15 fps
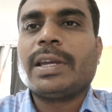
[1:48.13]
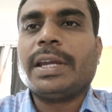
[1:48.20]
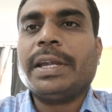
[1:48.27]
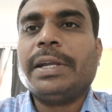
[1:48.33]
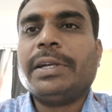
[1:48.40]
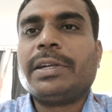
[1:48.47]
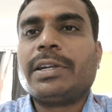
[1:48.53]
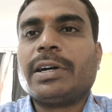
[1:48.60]

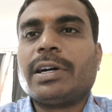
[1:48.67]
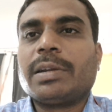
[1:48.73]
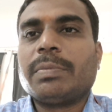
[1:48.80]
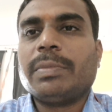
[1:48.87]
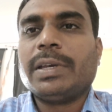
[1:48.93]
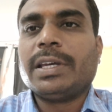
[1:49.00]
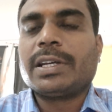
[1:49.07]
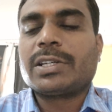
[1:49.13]

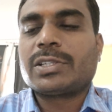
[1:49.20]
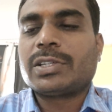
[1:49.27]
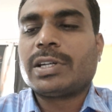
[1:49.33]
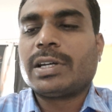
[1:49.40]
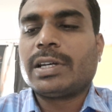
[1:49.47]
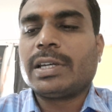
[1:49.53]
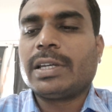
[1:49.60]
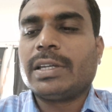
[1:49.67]
intermixed
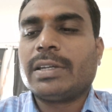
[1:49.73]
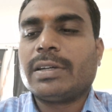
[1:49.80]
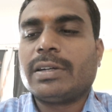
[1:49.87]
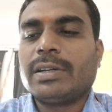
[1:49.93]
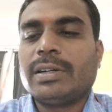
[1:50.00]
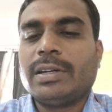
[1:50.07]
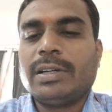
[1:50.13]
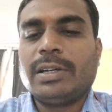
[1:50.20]
in
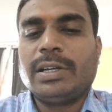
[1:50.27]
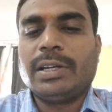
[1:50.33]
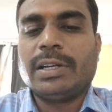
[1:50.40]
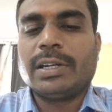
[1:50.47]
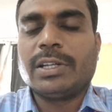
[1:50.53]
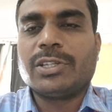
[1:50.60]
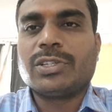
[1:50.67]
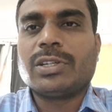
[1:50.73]
a
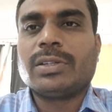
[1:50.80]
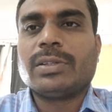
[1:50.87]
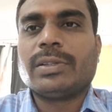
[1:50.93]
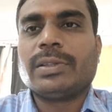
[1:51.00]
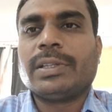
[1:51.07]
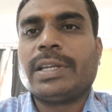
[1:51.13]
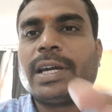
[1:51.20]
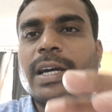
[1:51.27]
region.
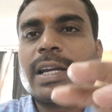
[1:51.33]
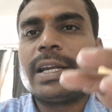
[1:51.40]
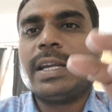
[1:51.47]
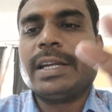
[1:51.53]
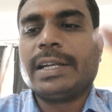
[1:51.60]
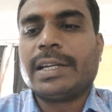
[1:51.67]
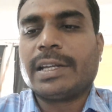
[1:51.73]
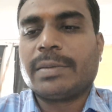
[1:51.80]
They are
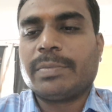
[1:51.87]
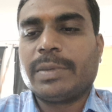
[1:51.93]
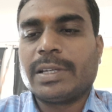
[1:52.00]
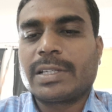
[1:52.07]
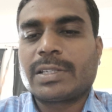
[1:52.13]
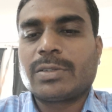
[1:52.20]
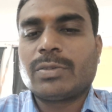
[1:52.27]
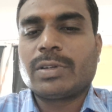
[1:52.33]

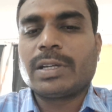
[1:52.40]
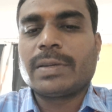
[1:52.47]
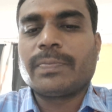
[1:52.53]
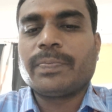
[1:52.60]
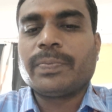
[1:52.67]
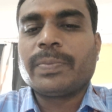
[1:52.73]
intermixed. Okay,